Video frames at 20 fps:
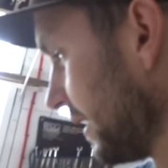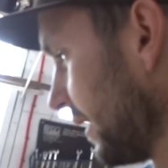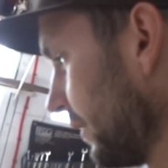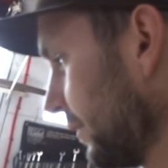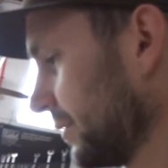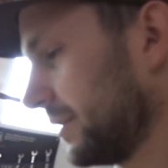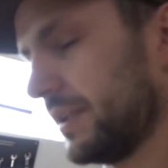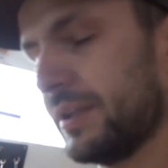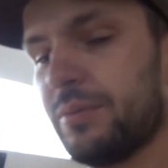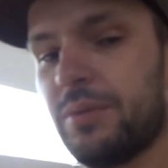
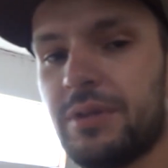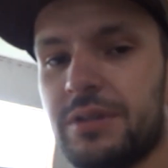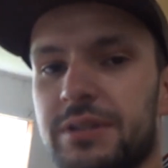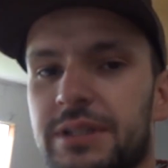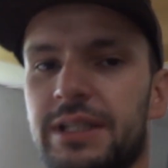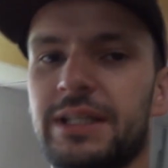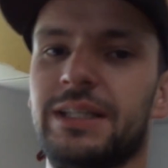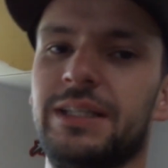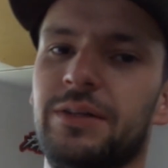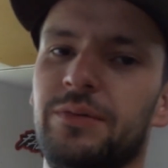I did want
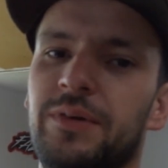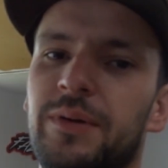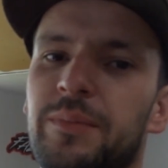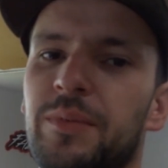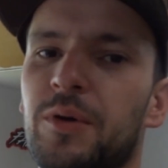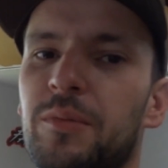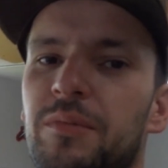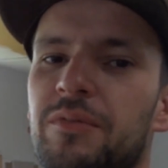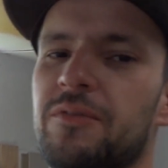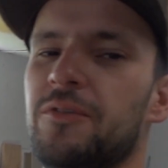to get that
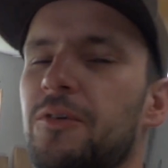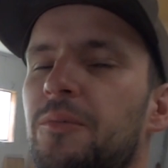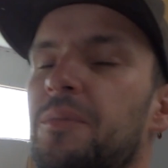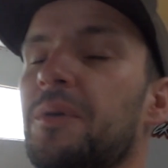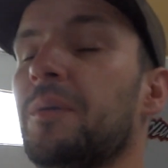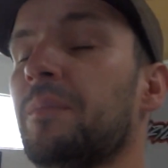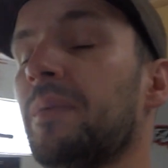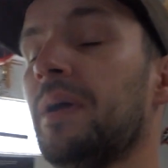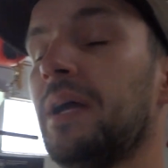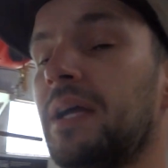rebuilt before I
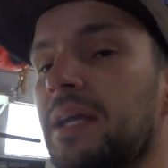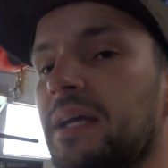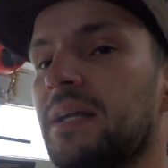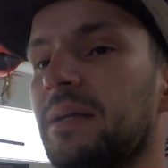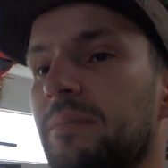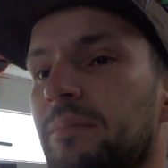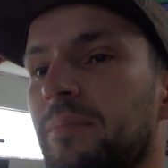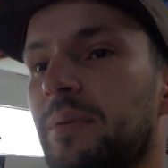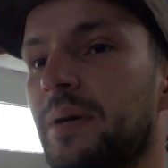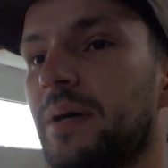put it back
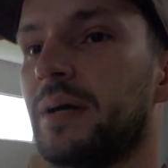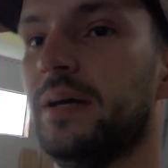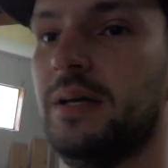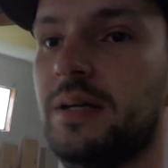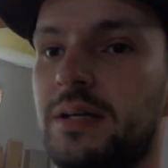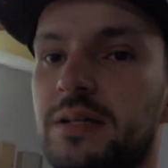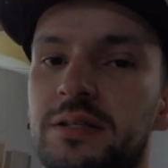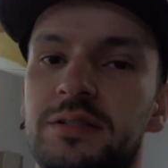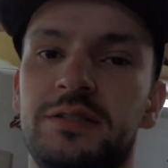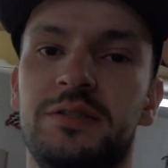in, but
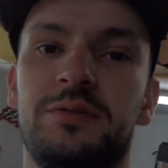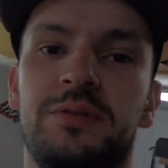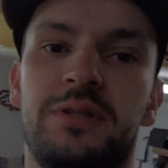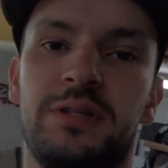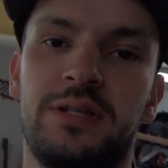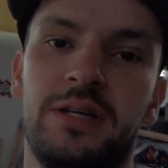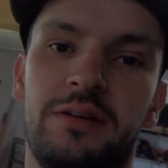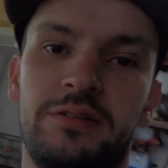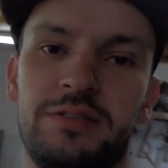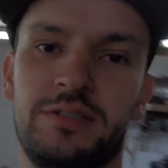just
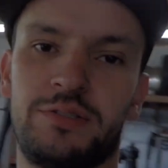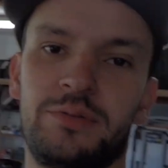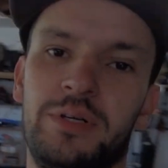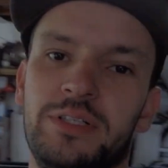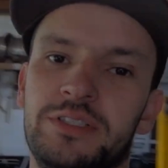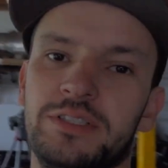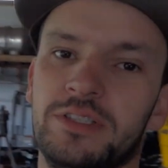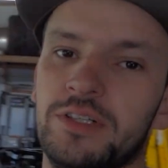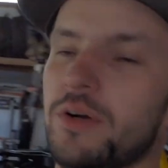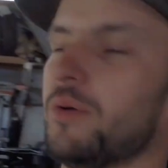the current
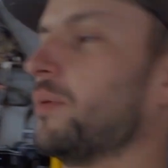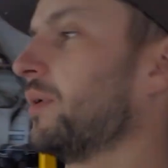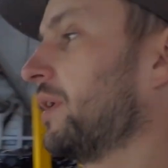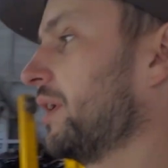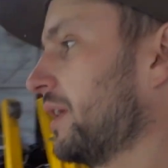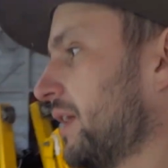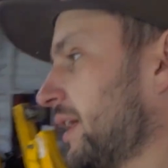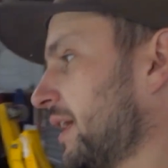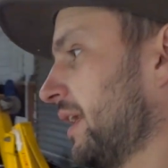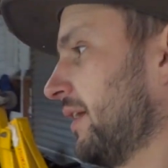situation not
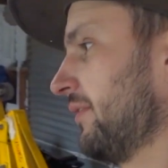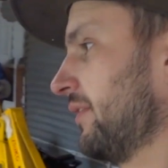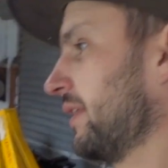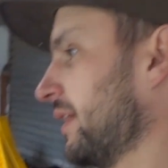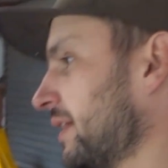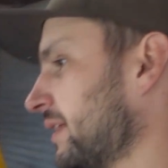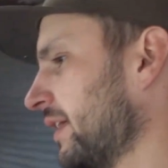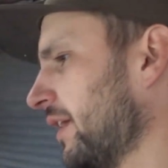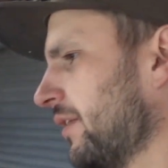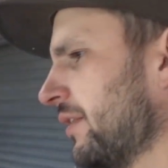working and
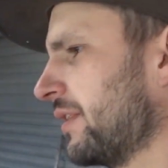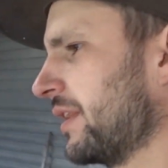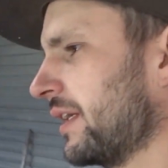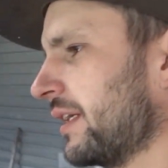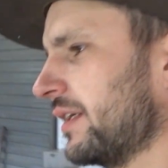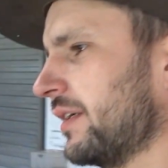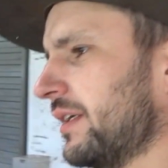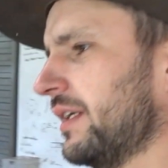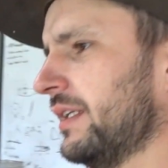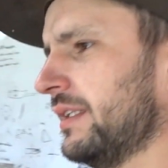everything, I don't
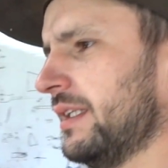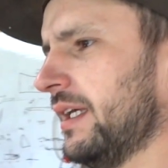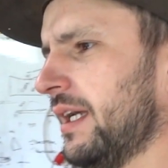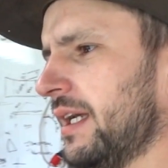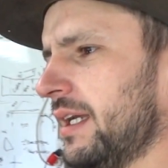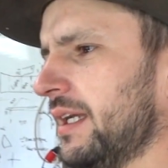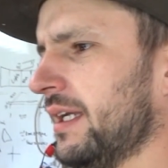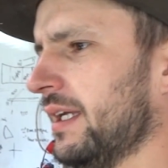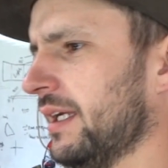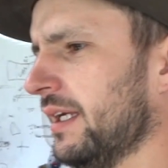think I'll get
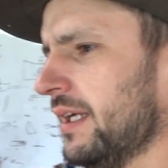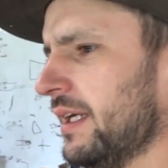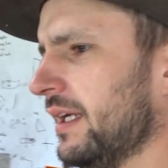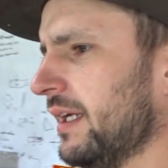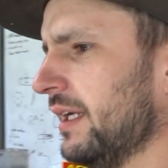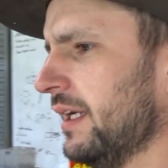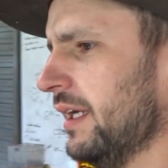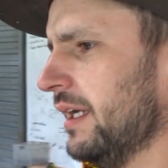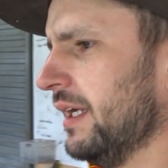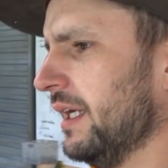that
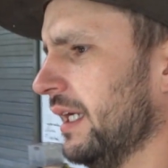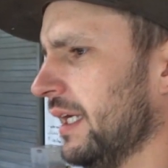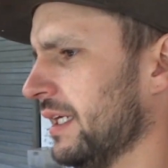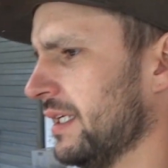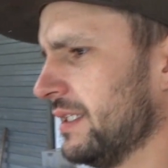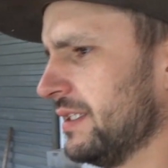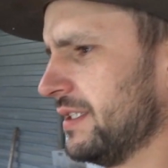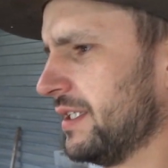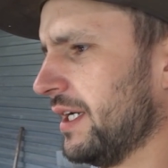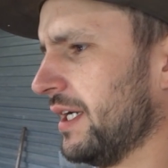
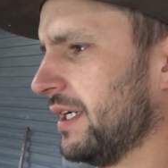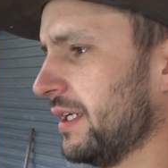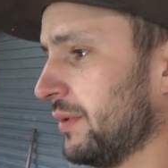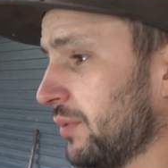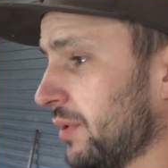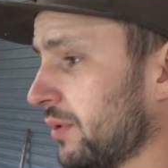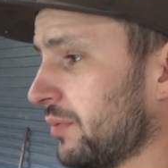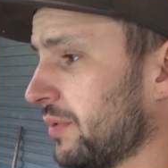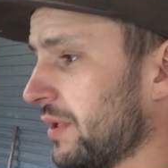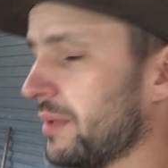done. I
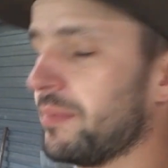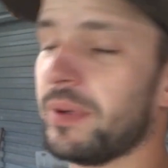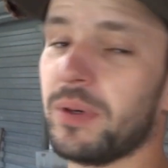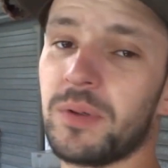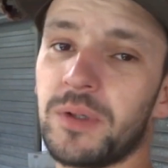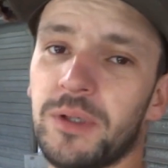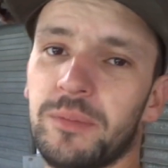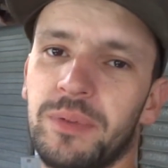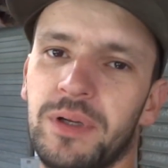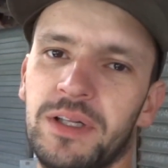will
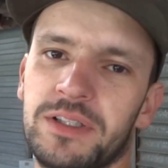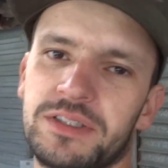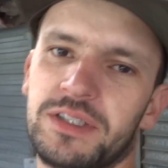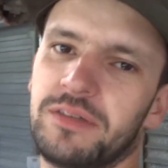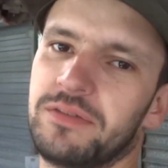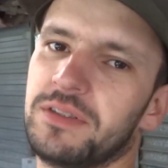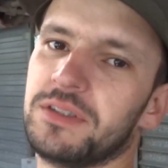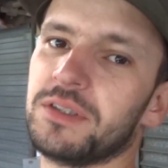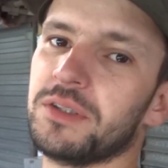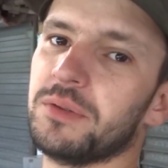rebuild it, but I'll just
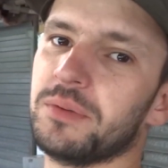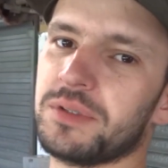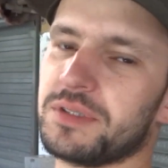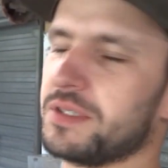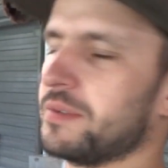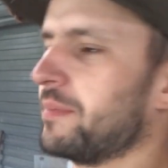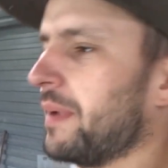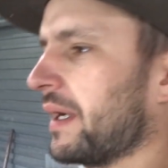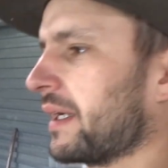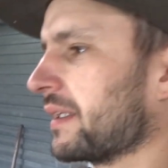have to do it
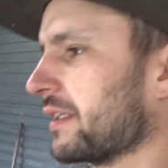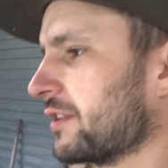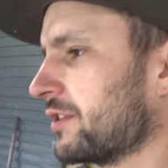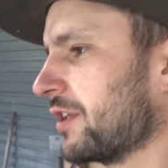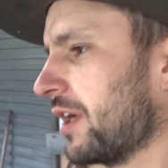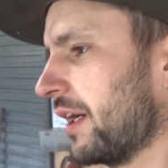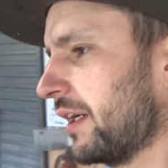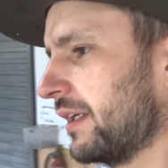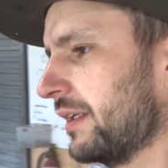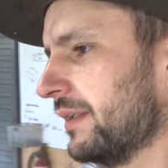once it's back in the
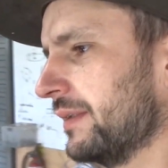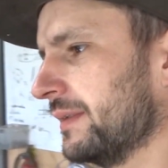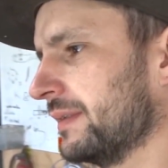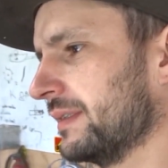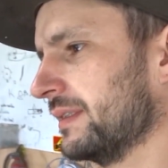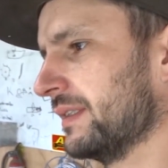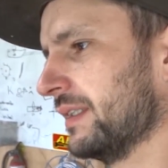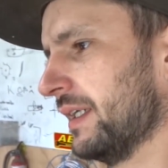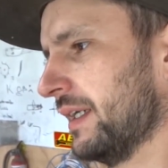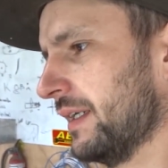truck.
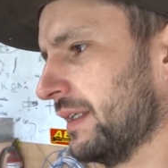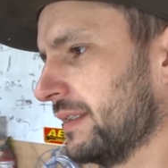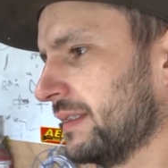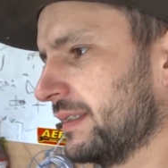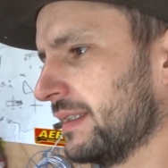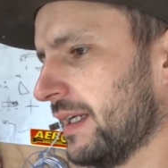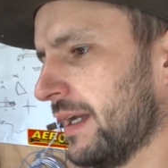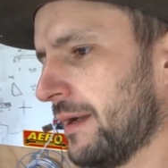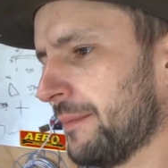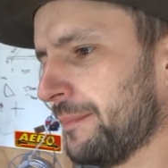So
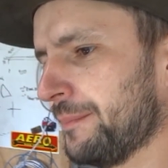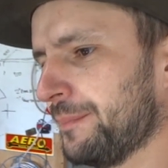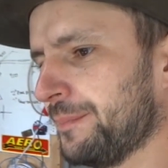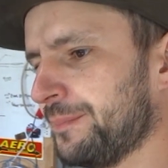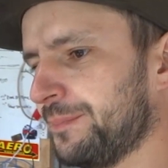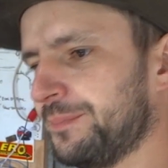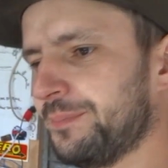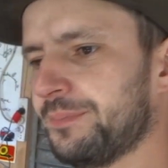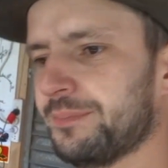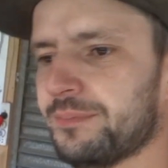it's a
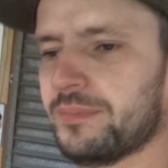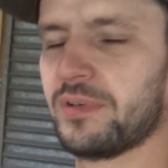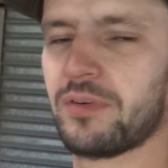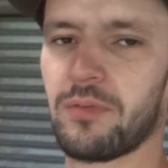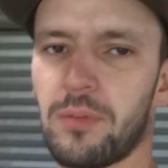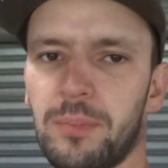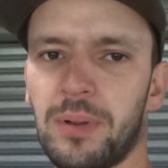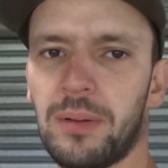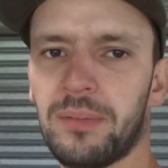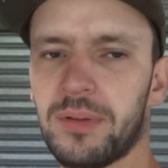bit
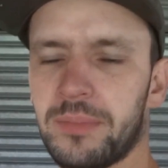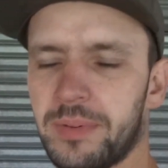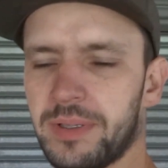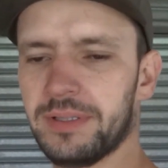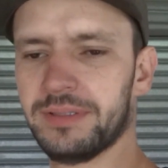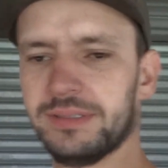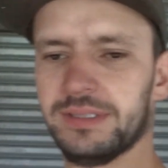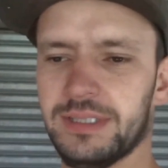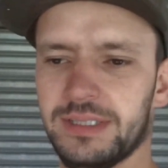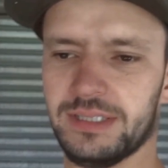of a bummer,
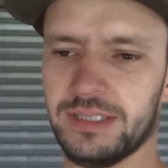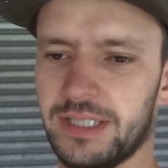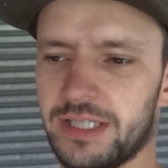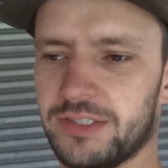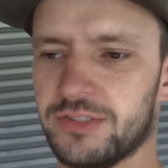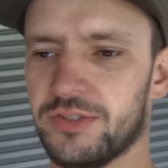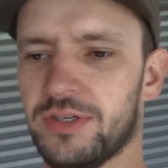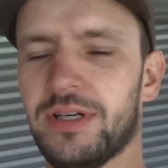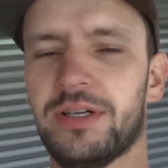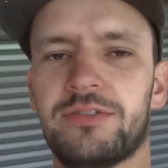but
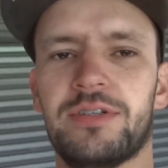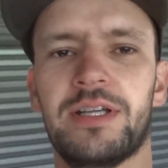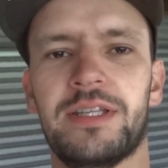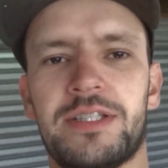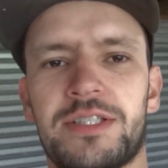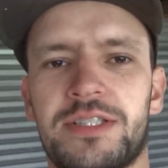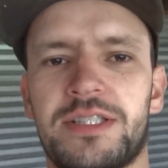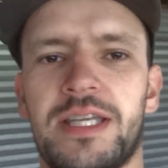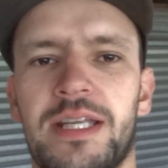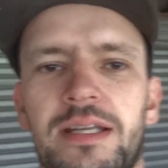that's alright. I'd
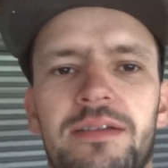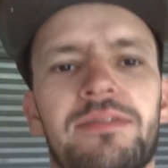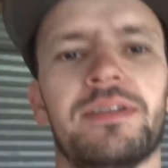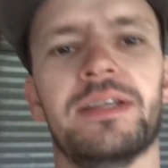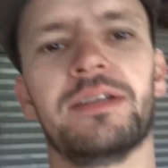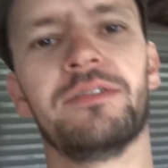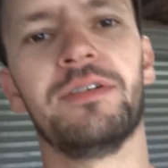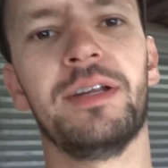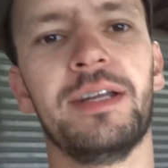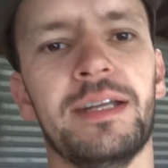rather just get
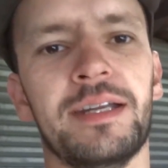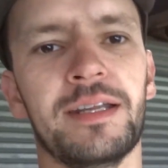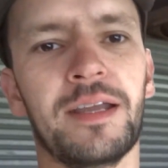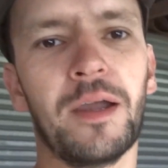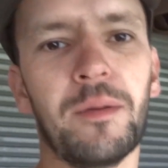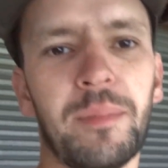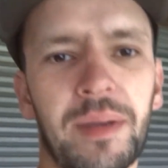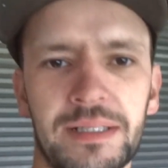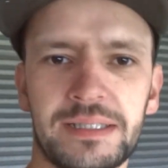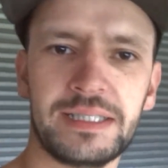everything ready to
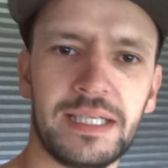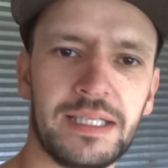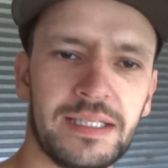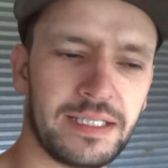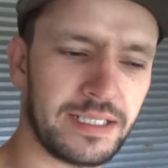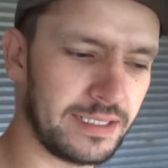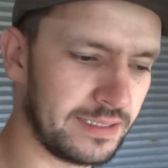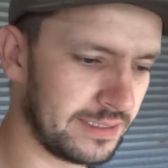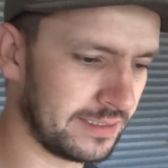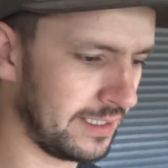go back
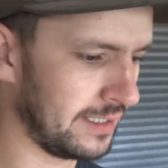together, get it